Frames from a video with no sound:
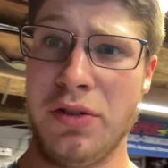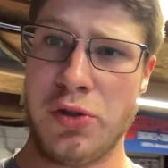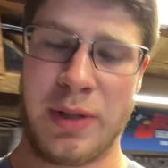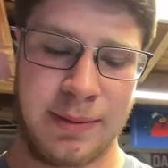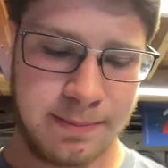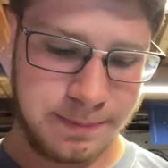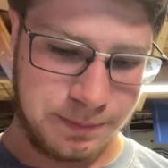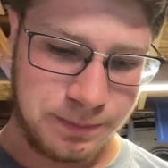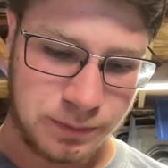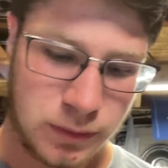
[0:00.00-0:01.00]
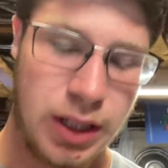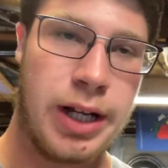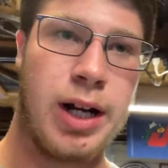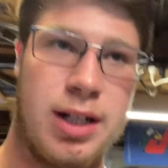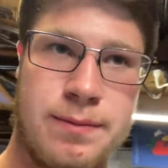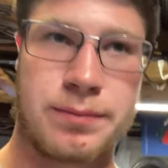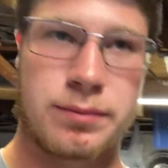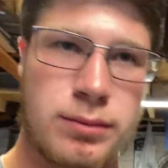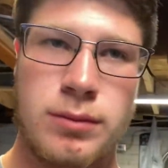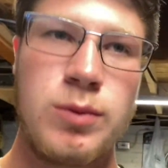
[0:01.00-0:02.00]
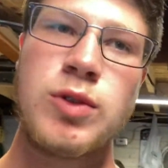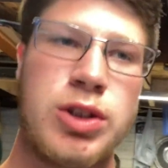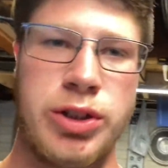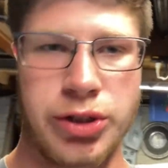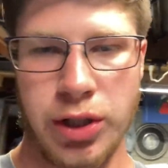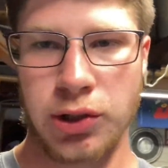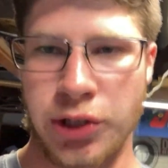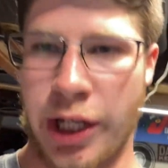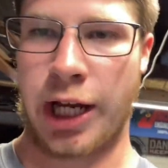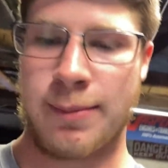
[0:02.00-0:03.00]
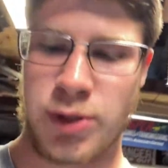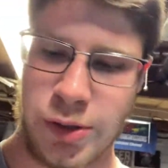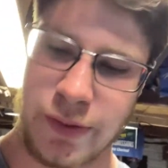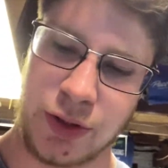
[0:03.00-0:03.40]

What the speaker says: me, it just turns the cams over.